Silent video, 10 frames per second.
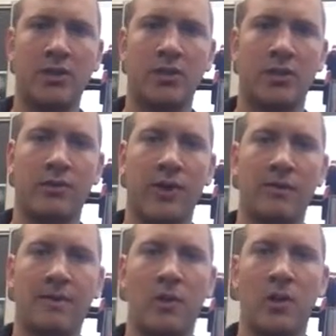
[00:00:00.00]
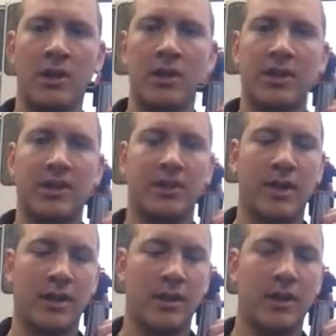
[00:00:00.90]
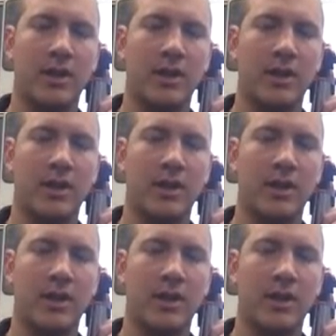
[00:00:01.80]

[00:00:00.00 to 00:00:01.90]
2, 3, and 4 on the D string,